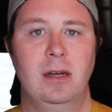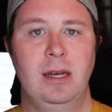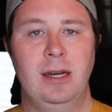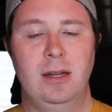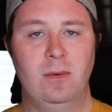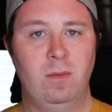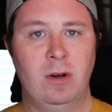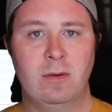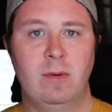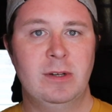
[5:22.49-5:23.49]
and
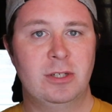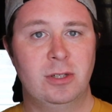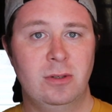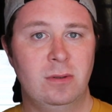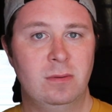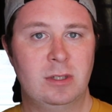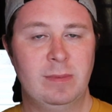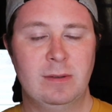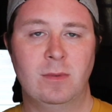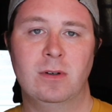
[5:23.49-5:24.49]
Wonder Woman 2 to
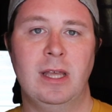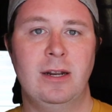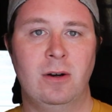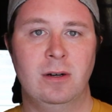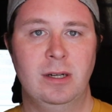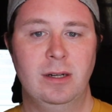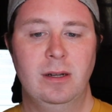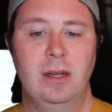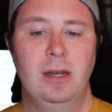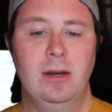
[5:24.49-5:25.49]
be more lighthearted.
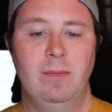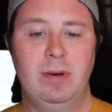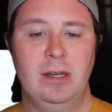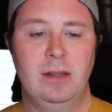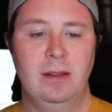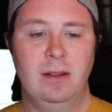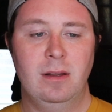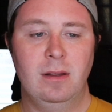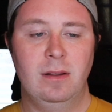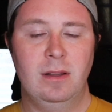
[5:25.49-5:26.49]
But
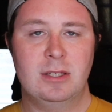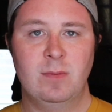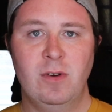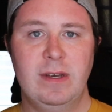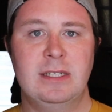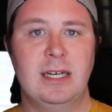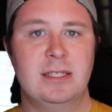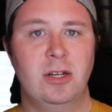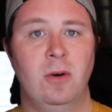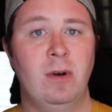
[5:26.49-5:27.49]
this movie
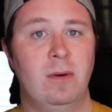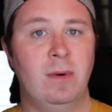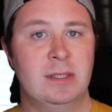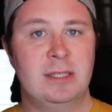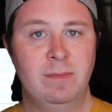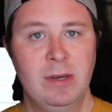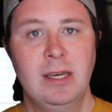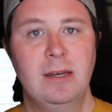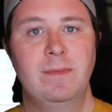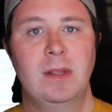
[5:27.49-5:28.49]
doesn't know what it wants to
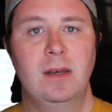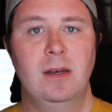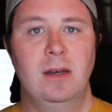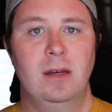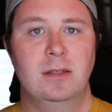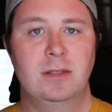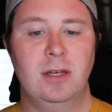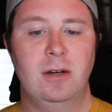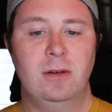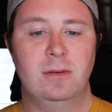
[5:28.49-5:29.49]
be.
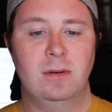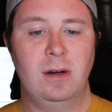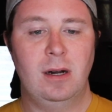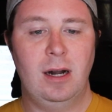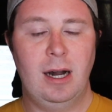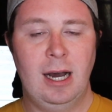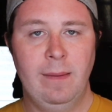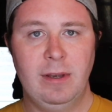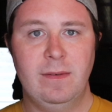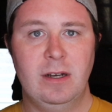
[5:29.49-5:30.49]
So
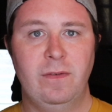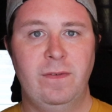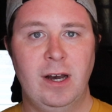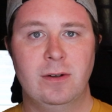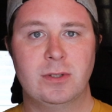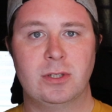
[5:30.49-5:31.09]
I'm giving a final